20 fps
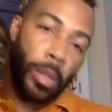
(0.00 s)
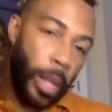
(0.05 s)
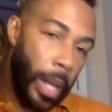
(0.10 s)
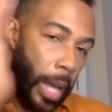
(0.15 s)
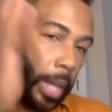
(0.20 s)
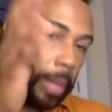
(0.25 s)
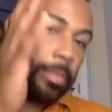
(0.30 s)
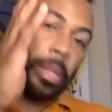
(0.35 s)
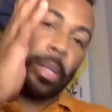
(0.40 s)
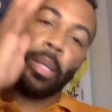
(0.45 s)

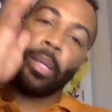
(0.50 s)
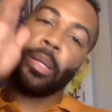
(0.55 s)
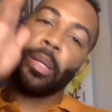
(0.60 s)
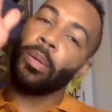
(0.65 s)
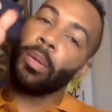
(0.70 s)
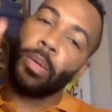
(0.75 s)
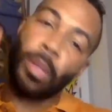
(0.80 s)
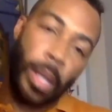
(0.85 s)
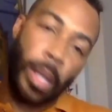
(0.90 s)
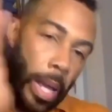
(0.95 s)
climb the
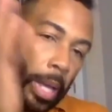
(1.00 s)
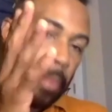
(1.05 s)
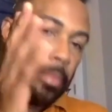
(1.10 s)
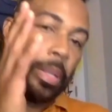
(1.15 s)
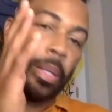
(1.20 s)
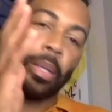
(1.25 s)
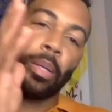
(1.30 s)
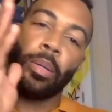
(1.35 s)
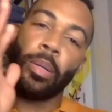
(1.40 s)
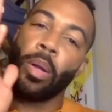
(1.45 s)
hill, climb
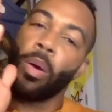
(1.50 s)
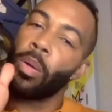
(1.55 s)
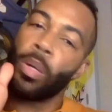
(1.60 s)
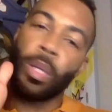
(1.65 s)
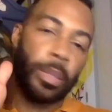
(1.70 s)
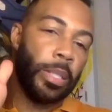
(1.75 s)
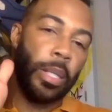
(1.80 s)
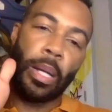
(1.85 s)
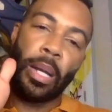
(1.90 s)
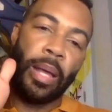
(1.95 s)
the hill. Don't
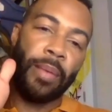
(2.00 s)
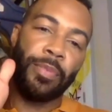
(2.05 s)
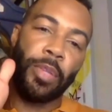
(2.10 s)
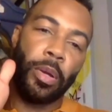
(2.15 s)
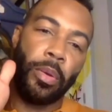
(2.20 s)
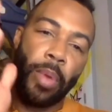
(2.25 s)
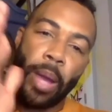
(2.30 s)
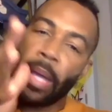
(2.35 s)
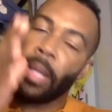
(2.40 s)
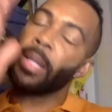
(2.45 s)
look to the left
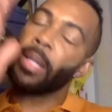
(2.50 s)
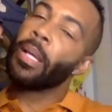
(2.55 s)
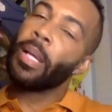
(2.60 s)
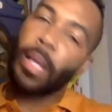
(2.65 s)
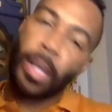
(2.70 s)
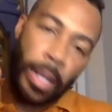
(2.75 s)
or the right.